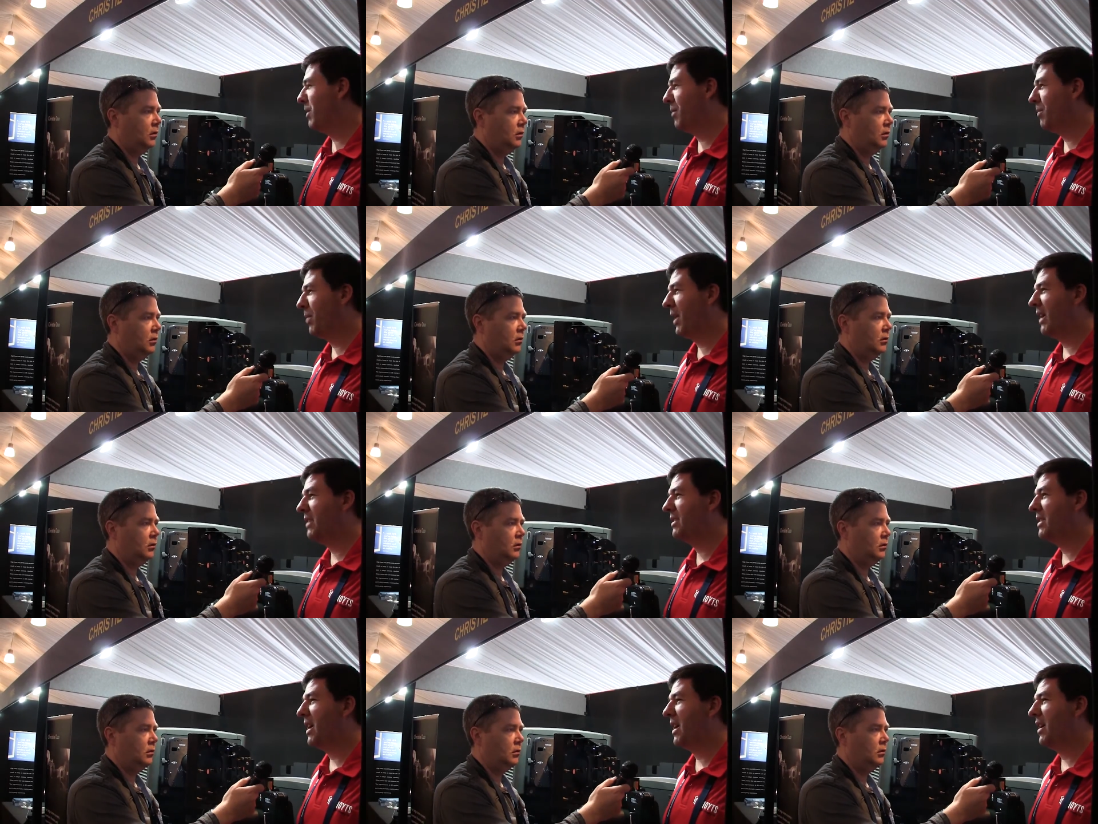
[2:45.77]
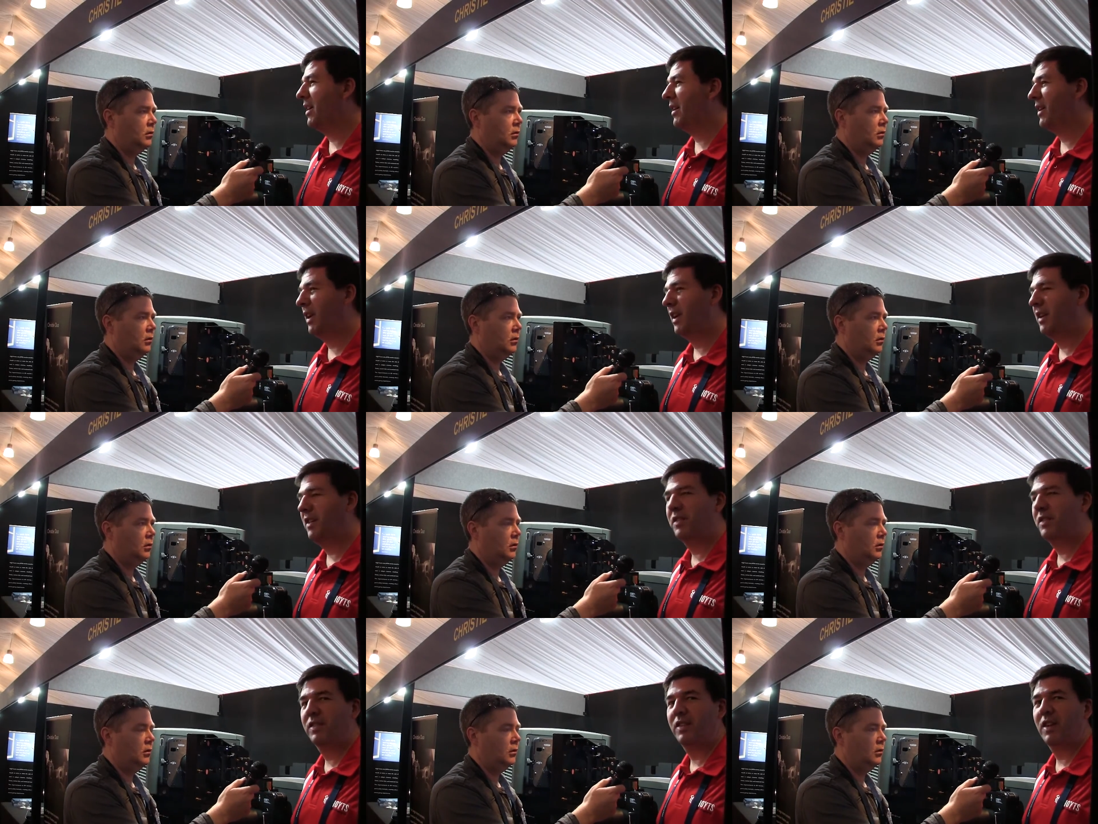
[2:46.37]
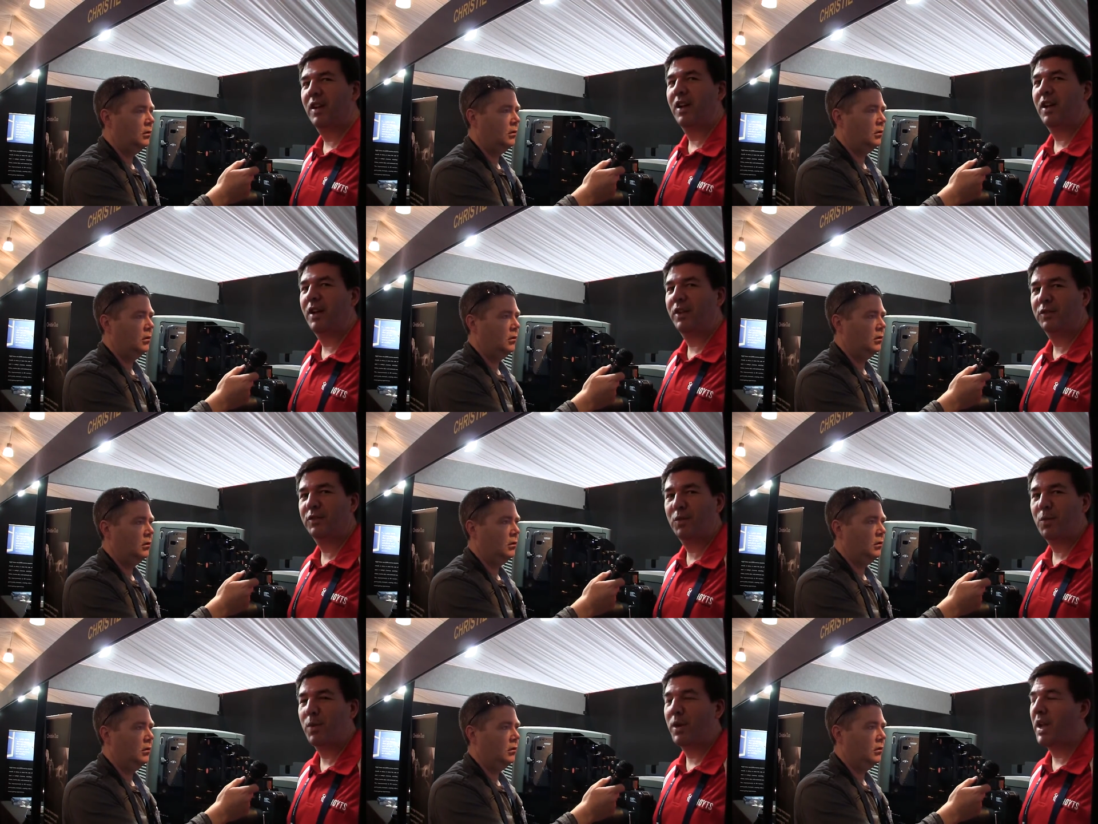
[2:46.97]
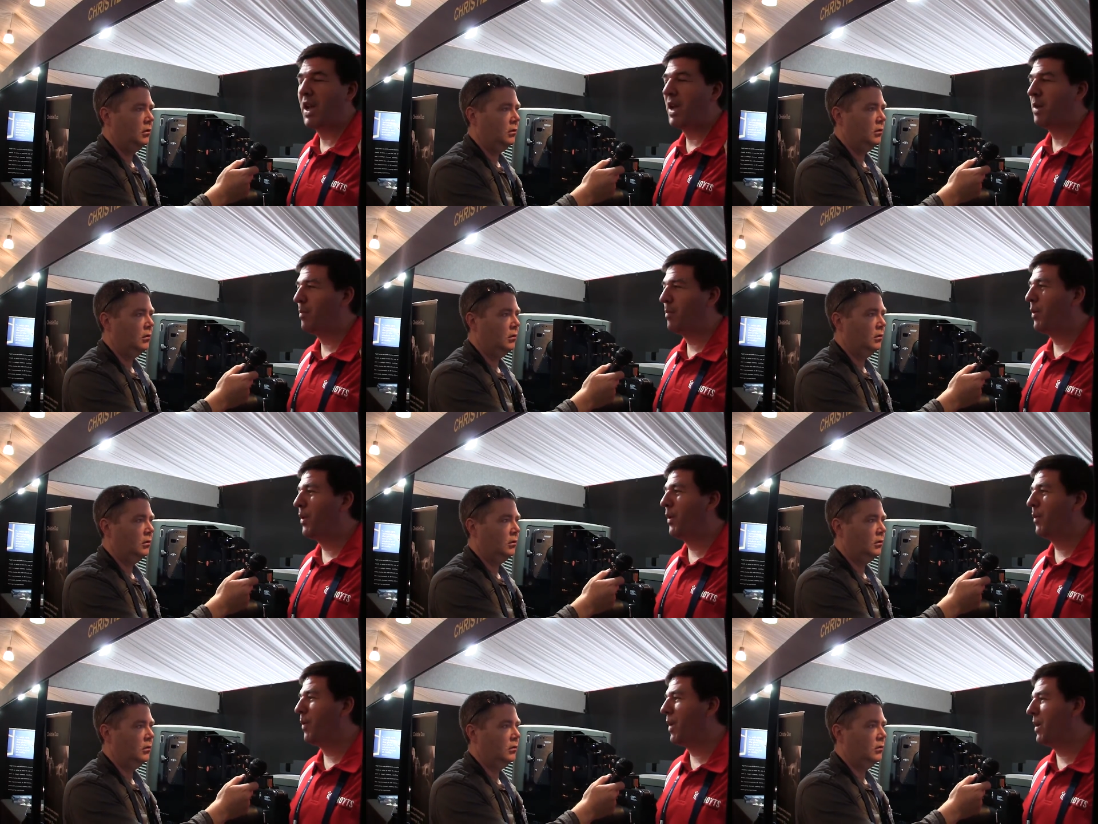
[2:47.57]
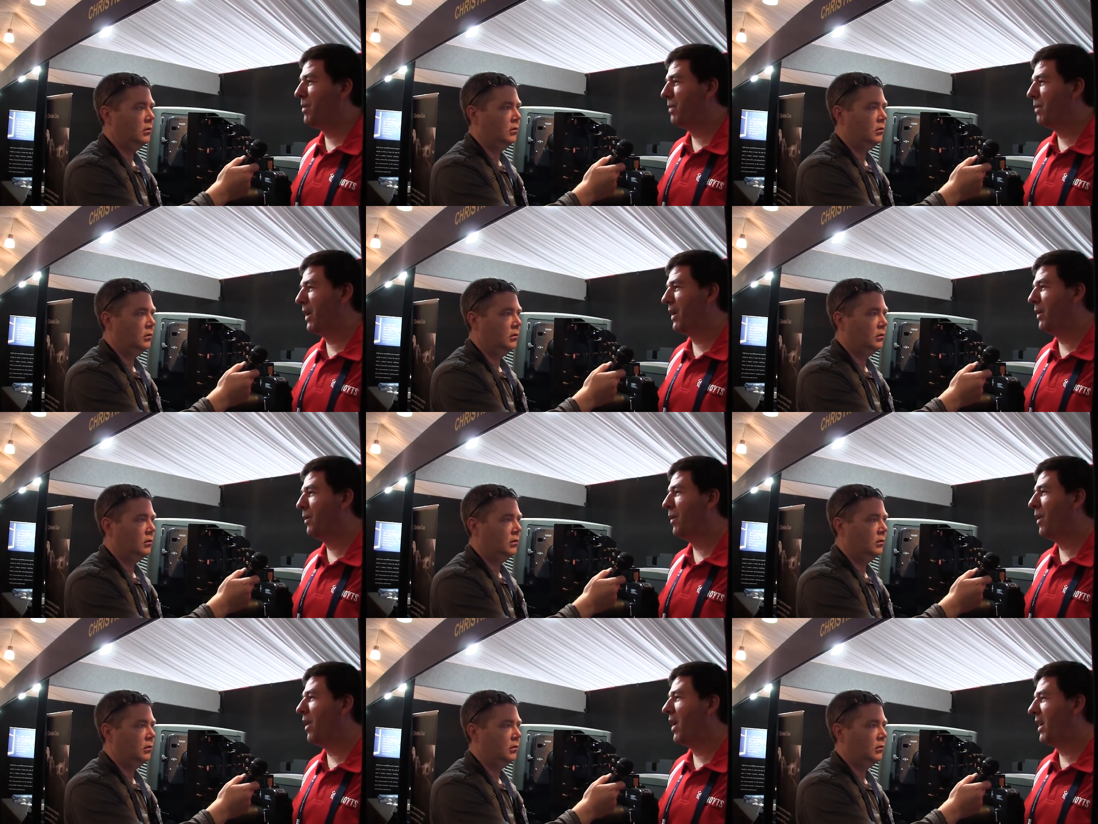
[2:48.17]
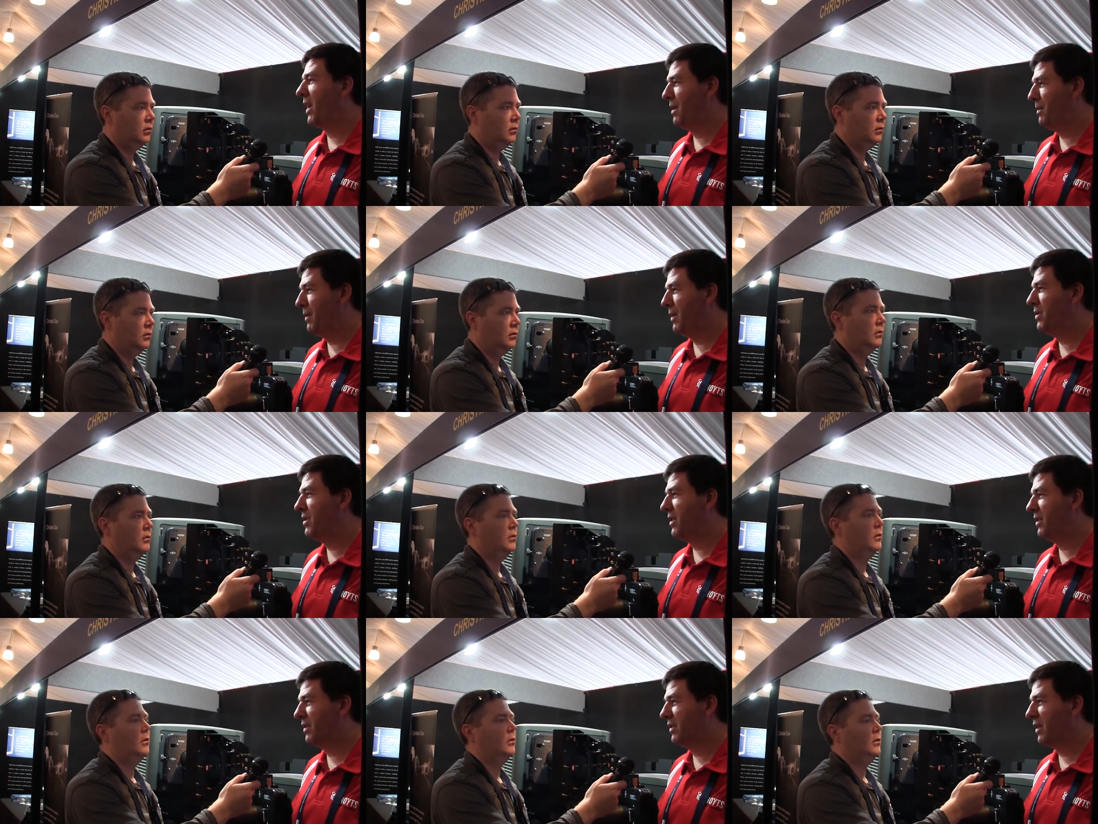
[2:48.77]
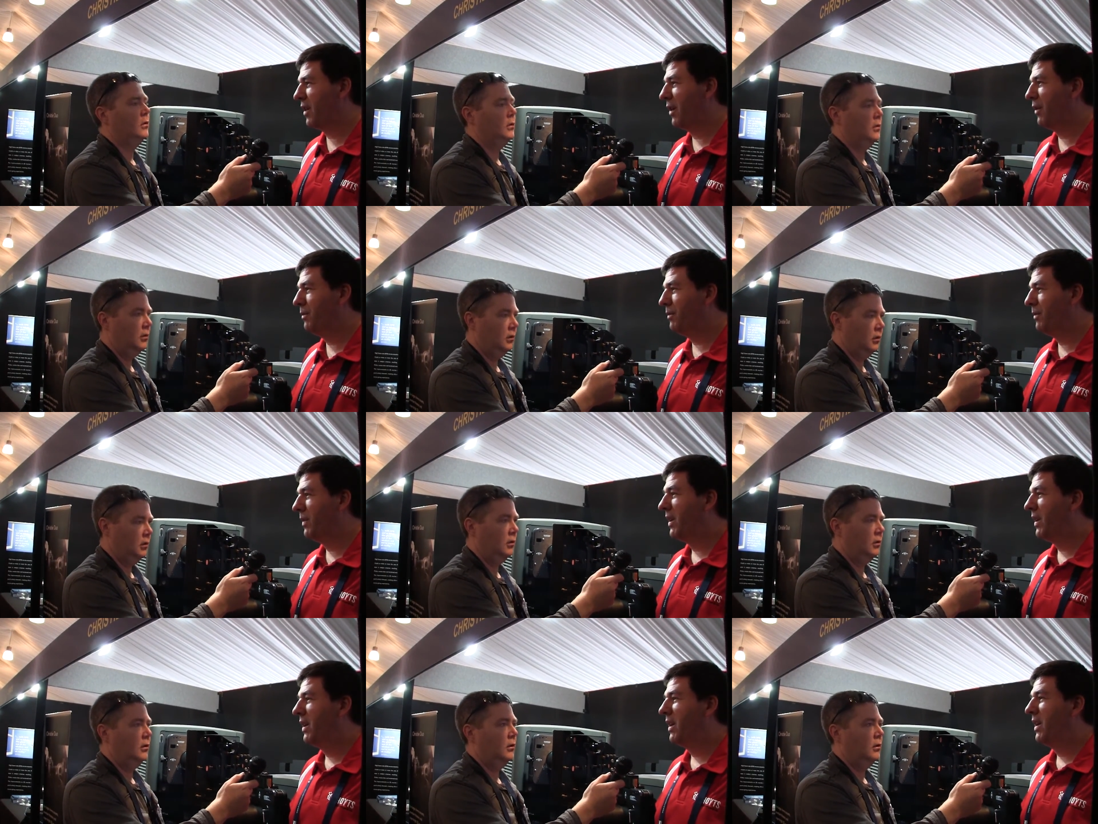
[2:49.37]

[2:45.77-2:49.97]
Speaker 1: at Blacktown is uh, 28.1 metre wide image in scope,